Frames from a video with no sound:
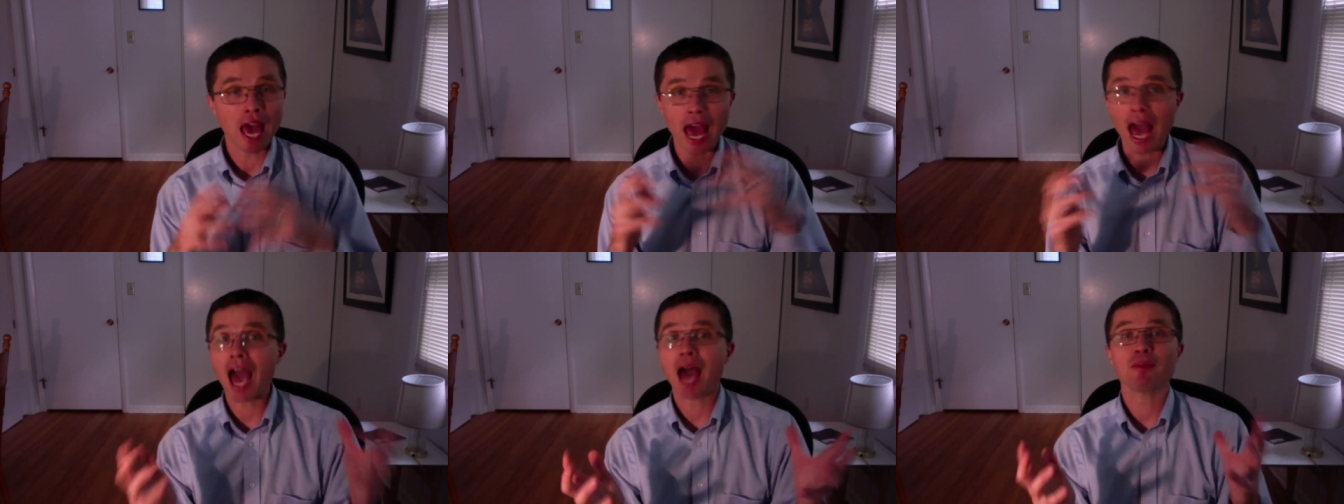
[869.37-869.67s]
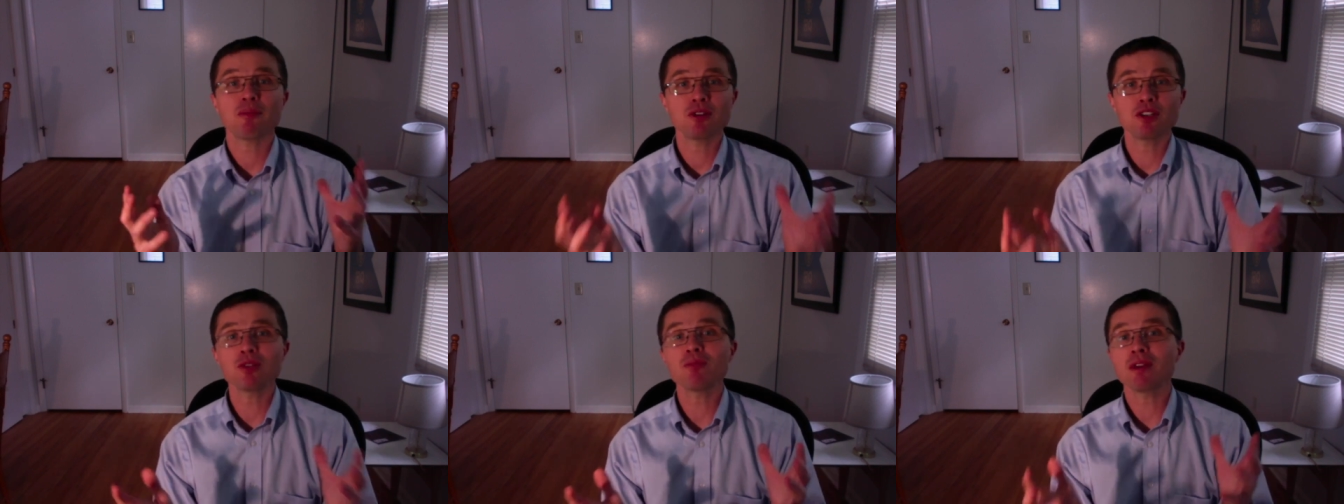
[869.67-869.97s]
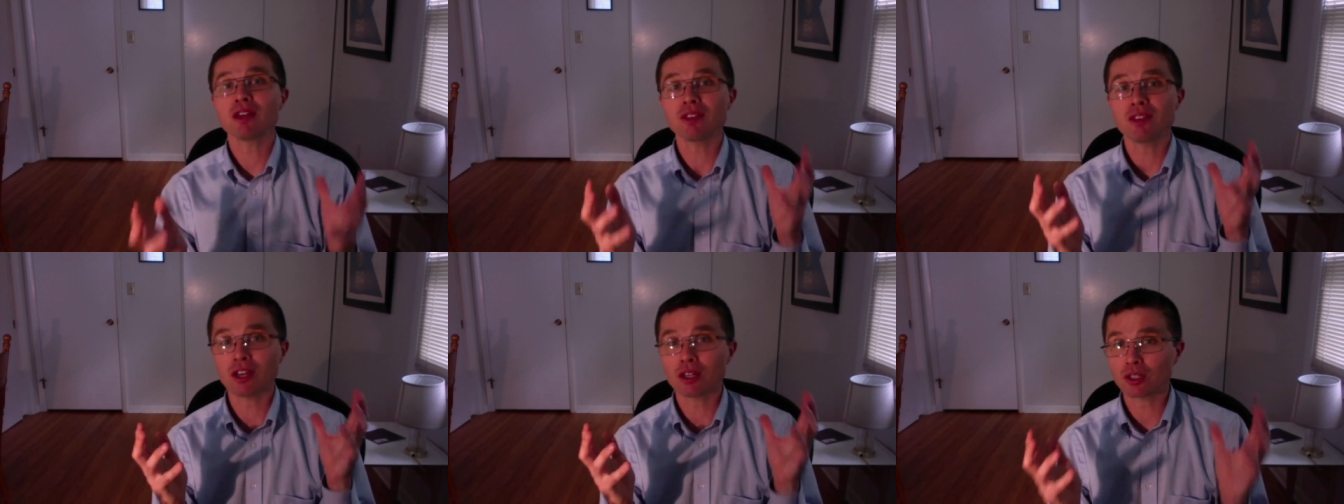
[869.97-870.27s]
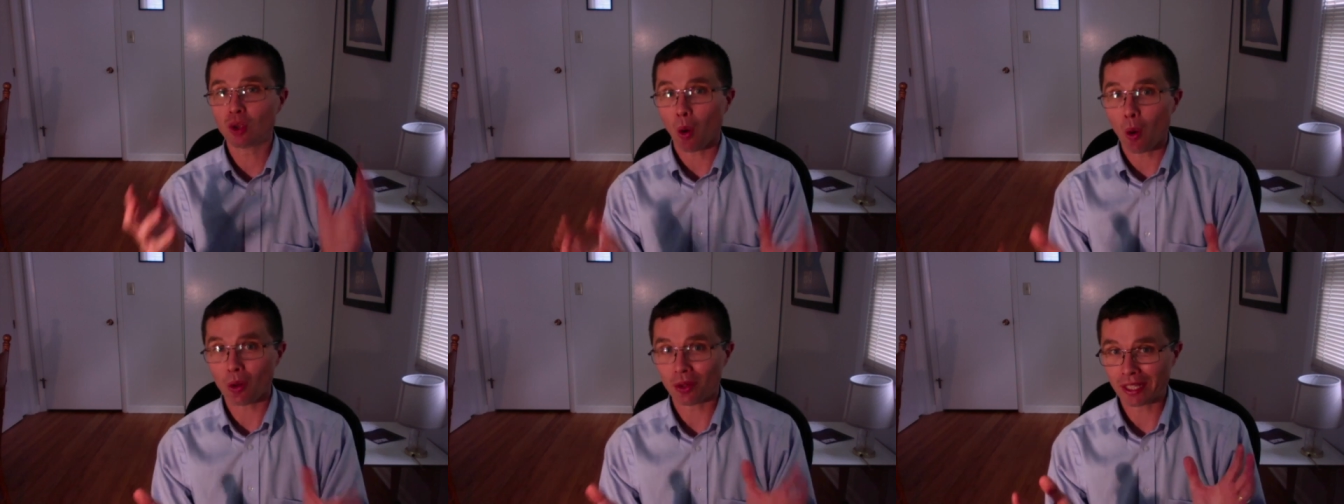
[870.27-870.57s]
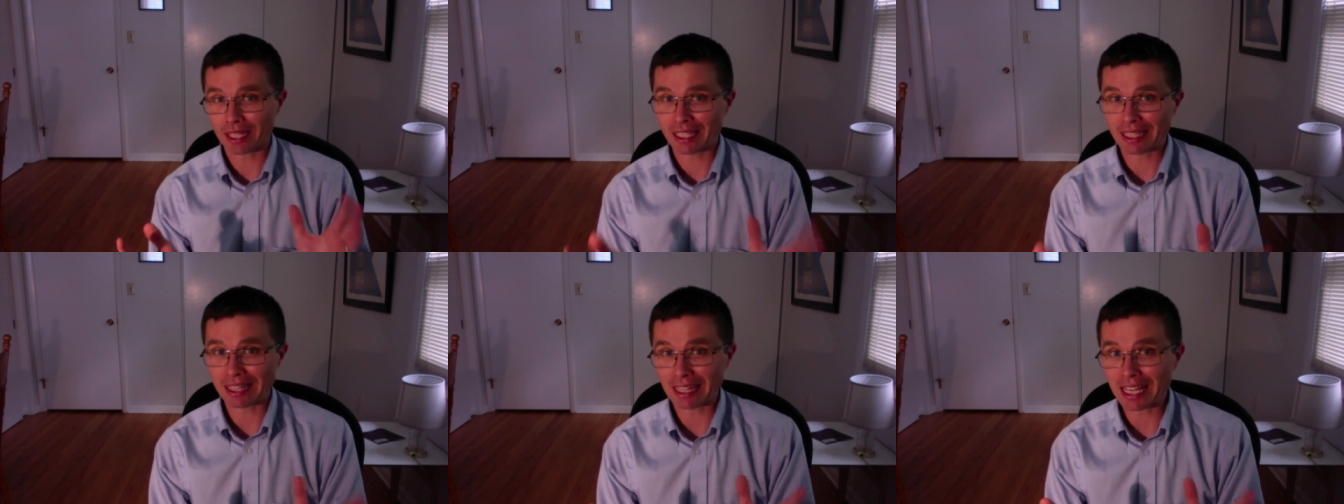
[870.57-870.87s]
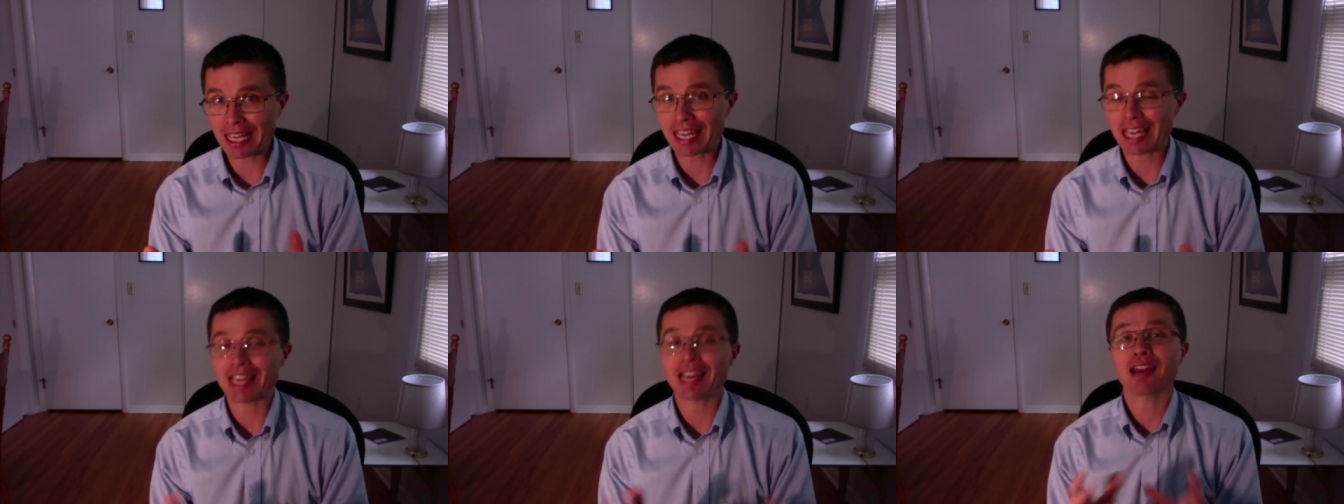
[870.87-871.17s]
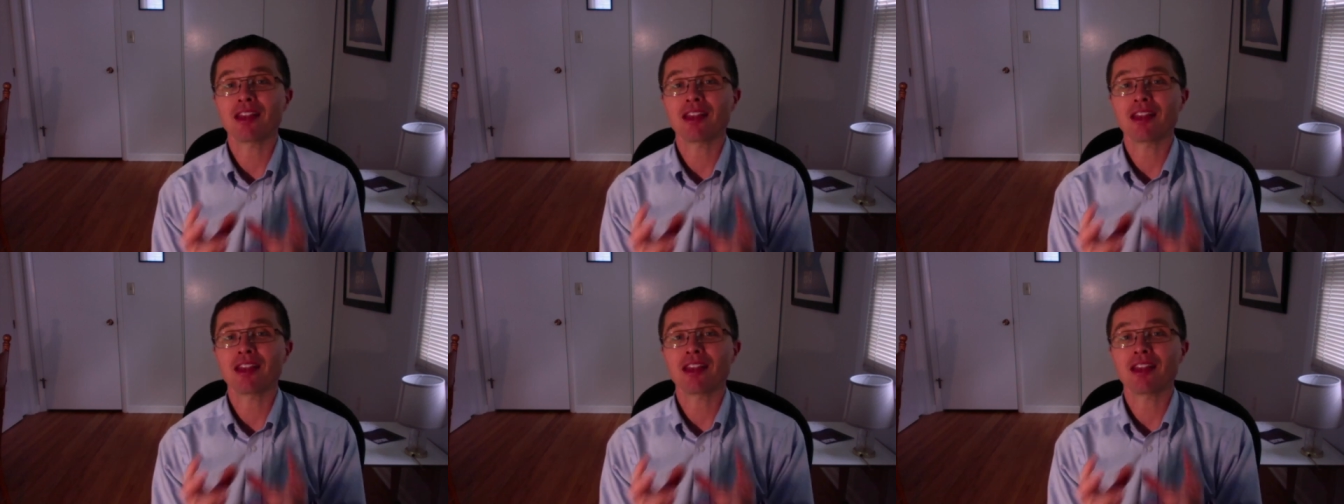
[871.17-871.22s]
happen to be the Aetolian League,